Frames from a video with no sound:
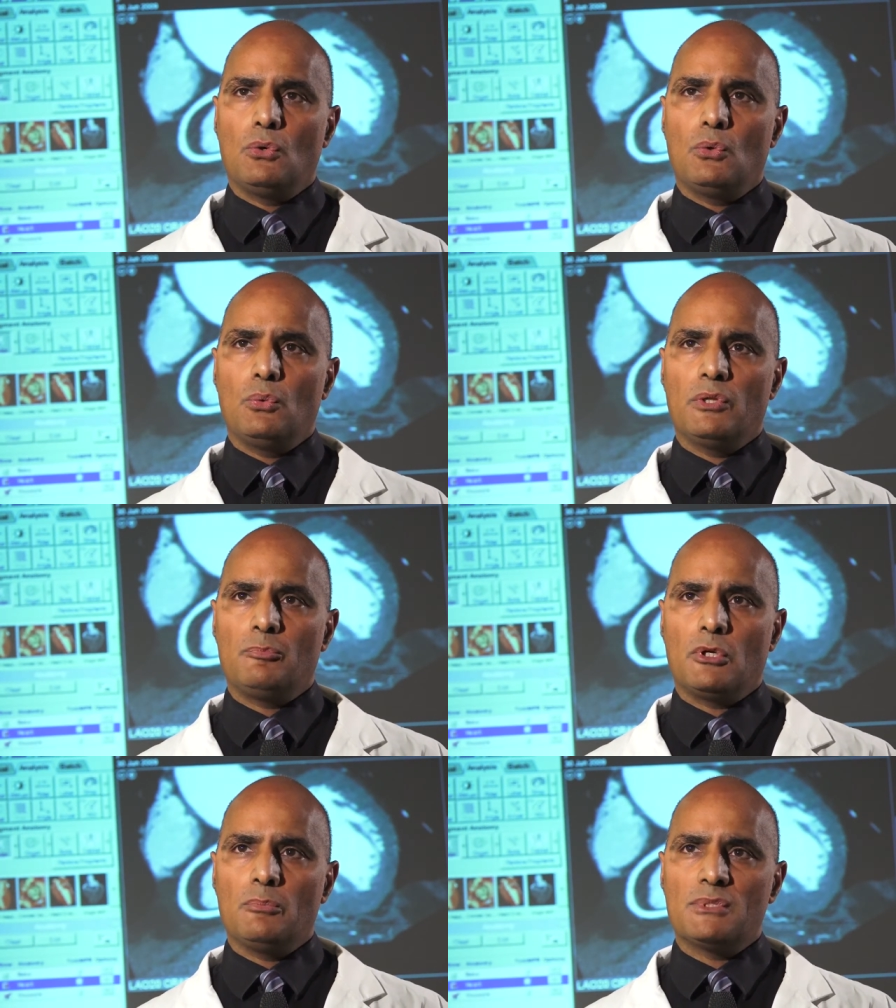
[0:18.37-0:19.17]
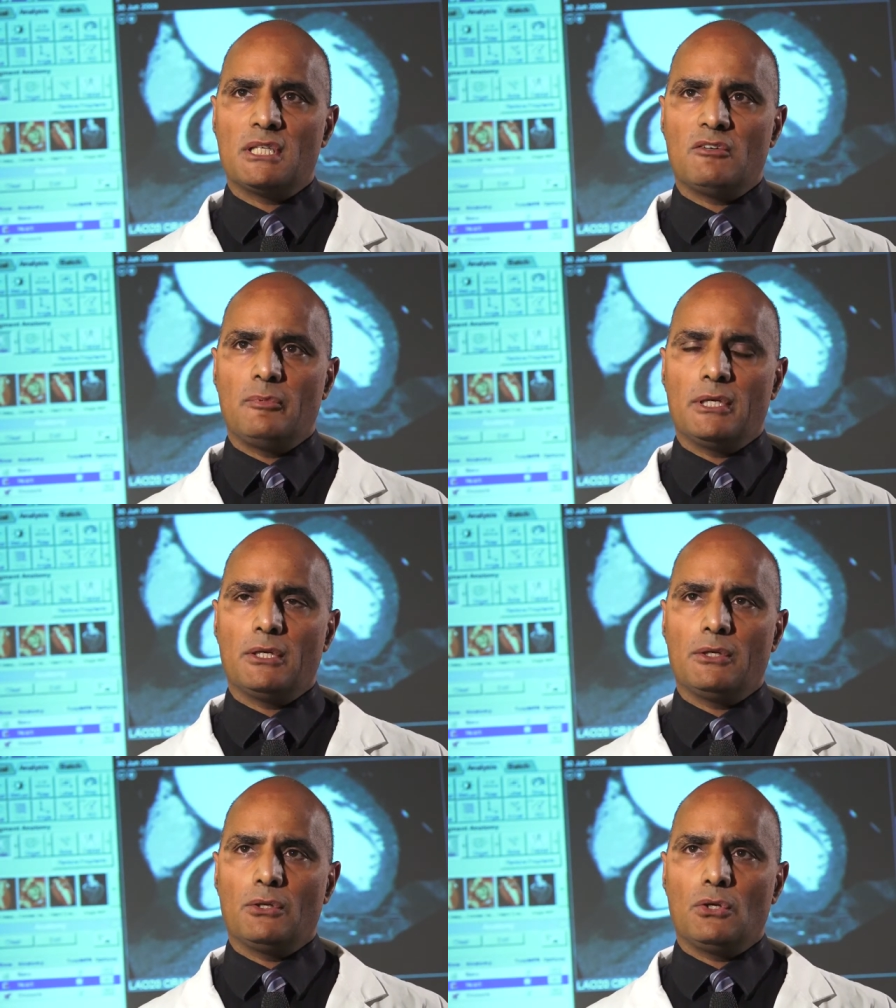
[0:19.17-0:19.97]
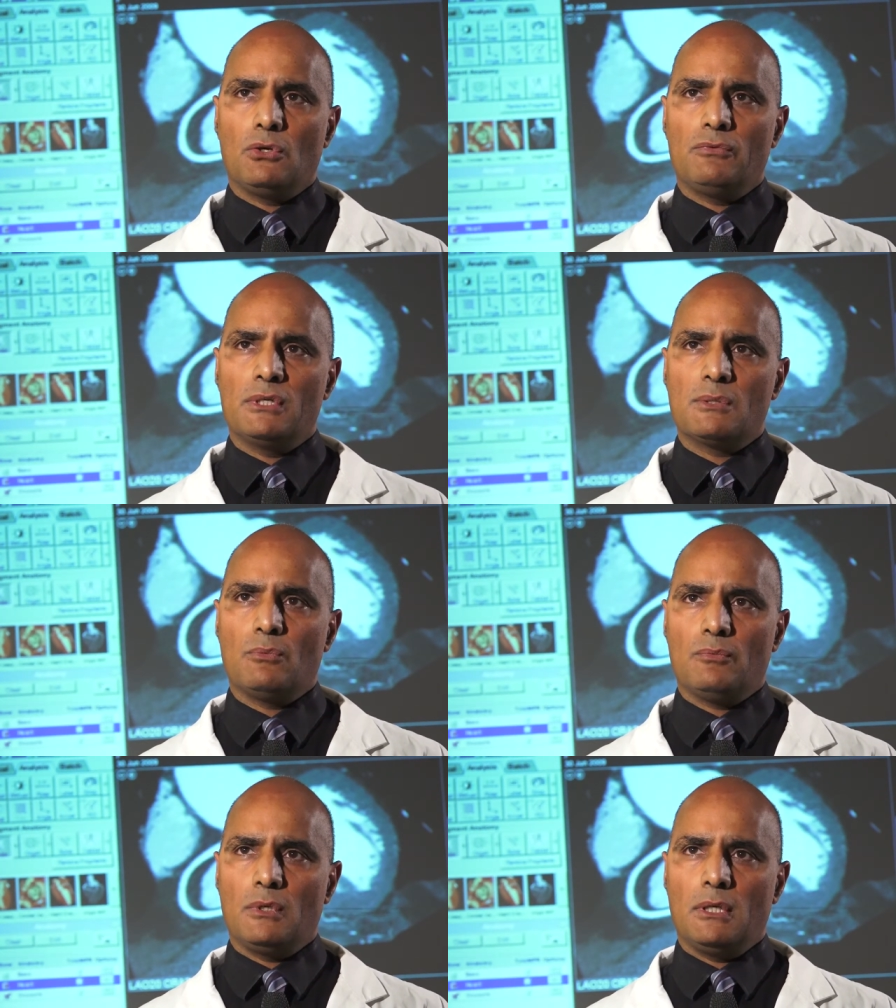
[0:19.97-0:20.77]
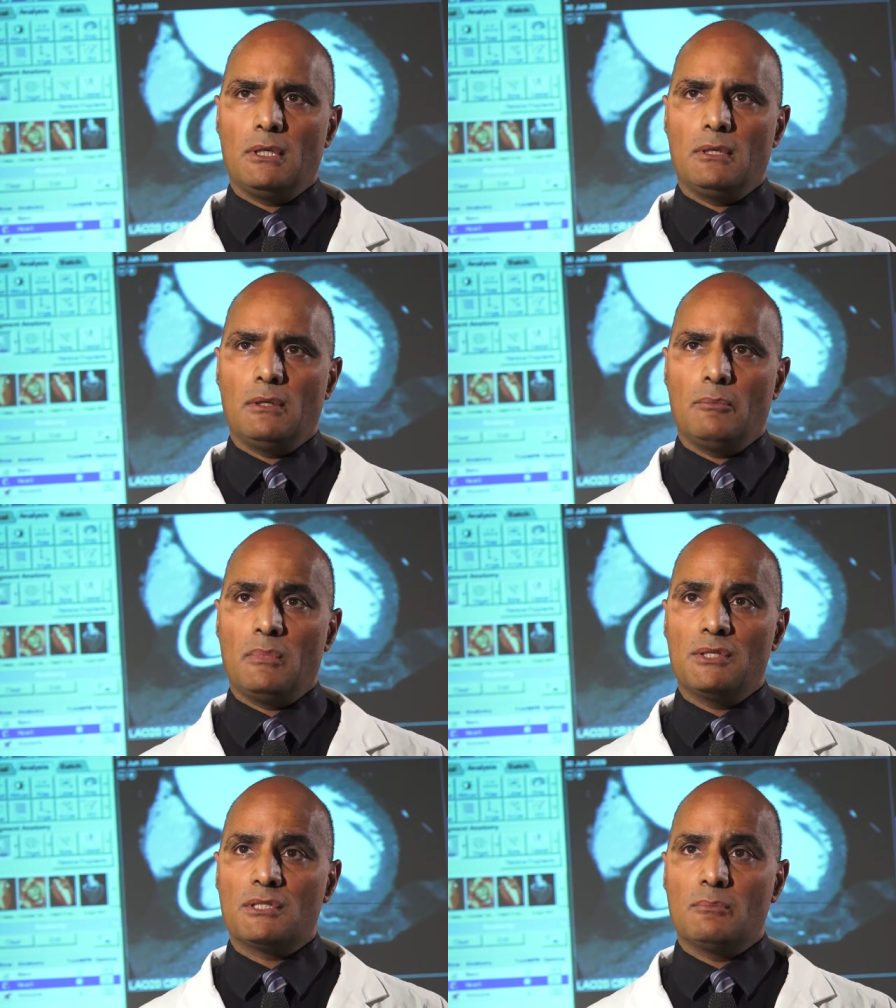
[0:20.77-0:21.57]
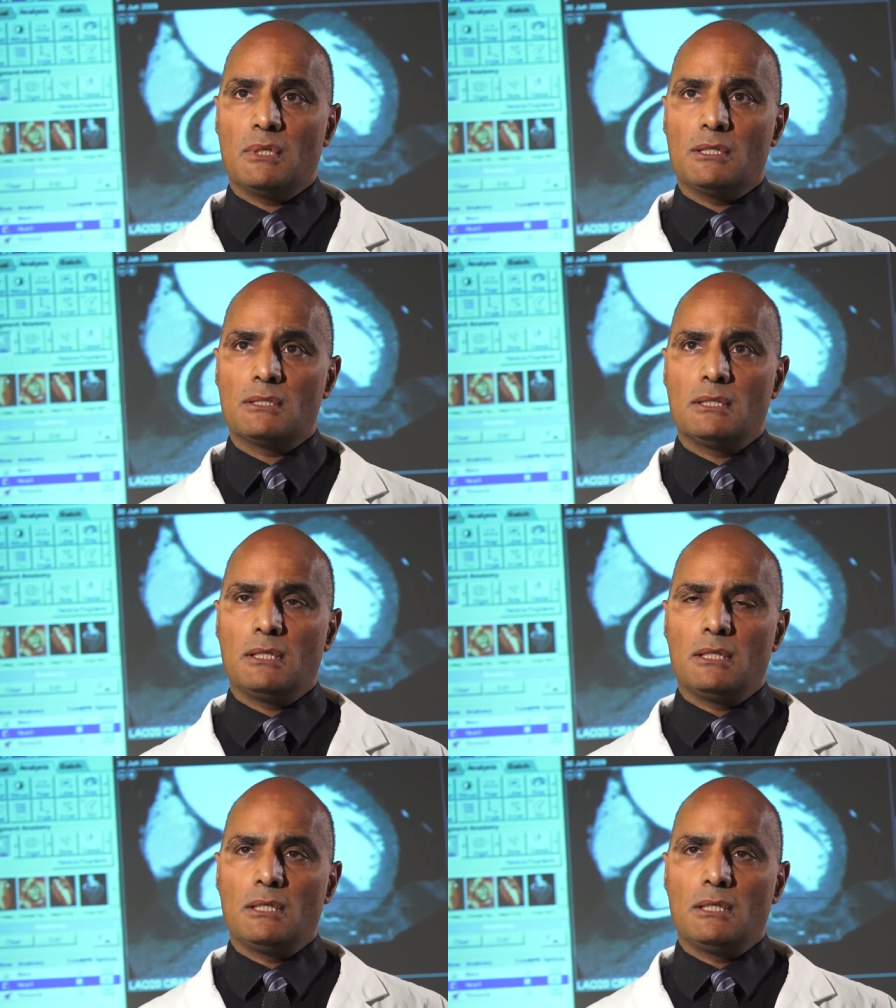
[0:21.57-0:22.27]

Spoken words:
or with problems that have been going over months and months